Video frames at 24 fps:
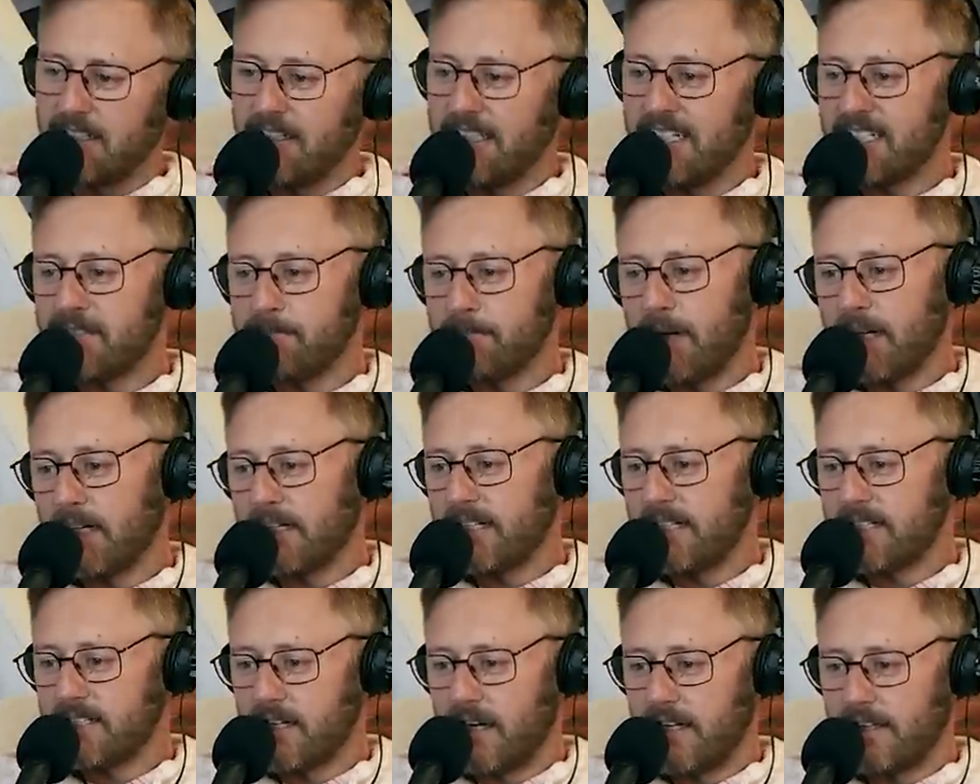at least
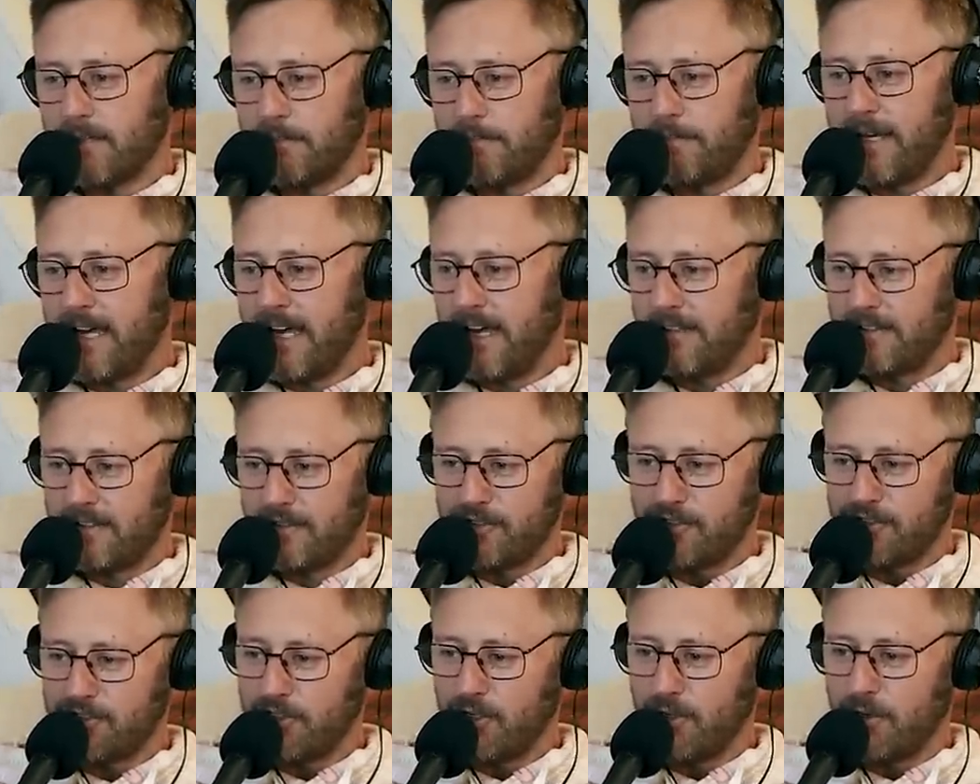monkeys on the bed, they're
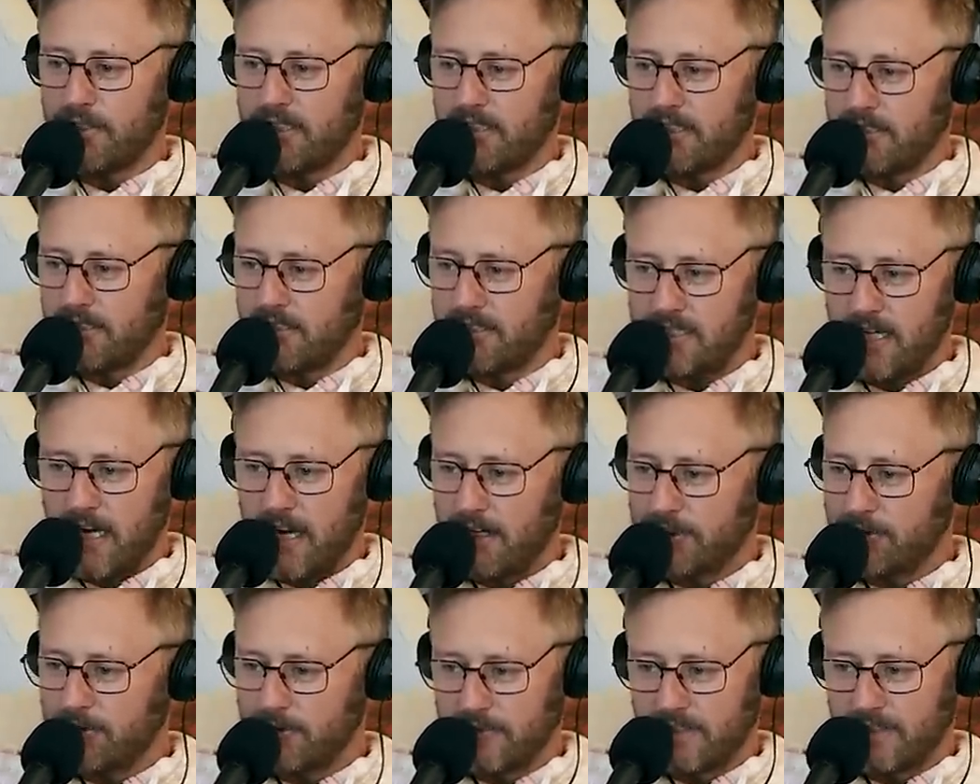just going to the
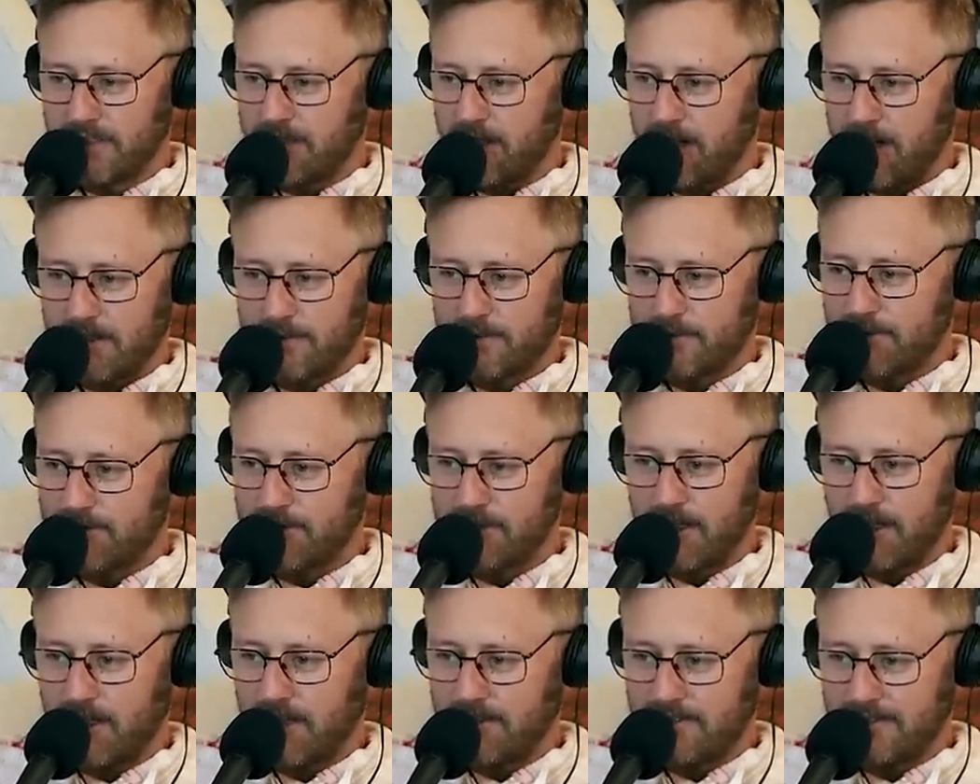doctor, and the doctor
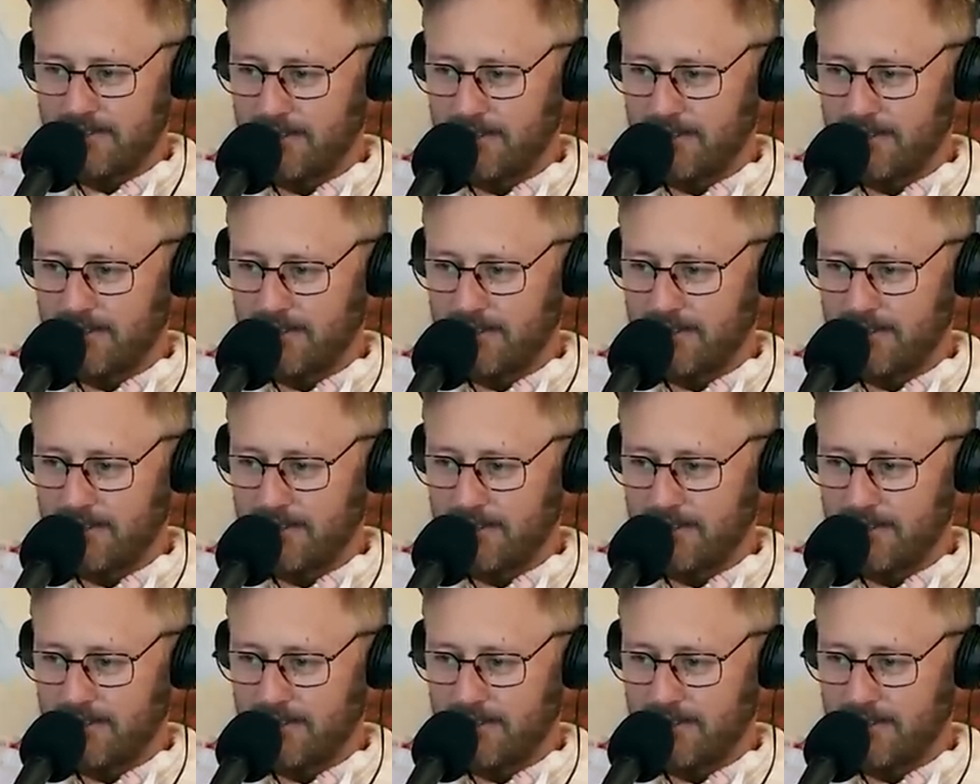said,